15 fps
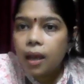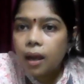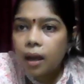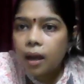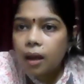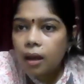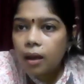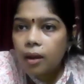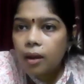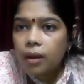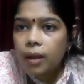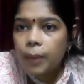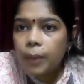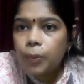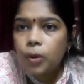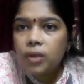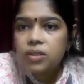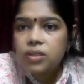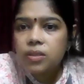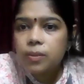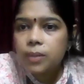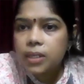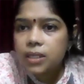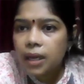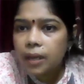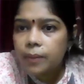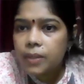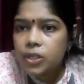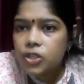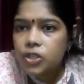Approximate
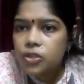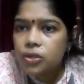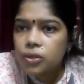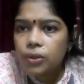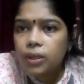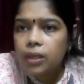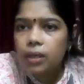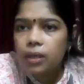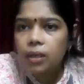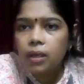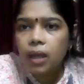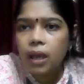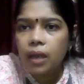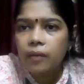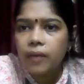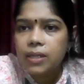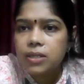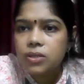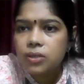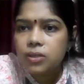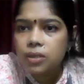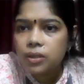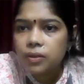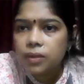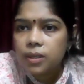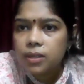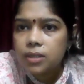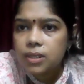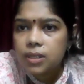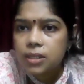diameter. Okay, I have answered
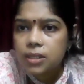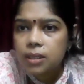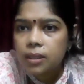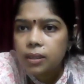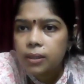this.